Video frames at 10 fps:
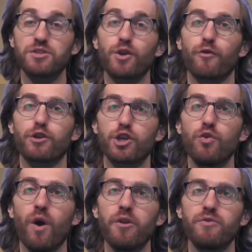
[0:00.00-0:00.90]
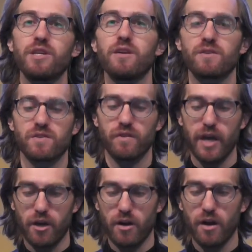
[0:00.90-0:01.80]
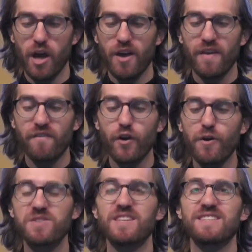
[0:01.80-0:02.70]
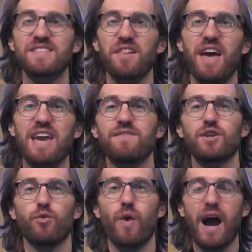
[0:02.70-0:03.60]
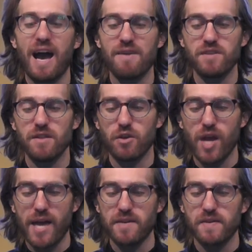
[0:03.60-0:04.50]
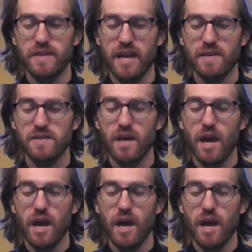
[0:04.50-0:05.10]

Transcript: over 200 years later, the first slaves arrived in the United States.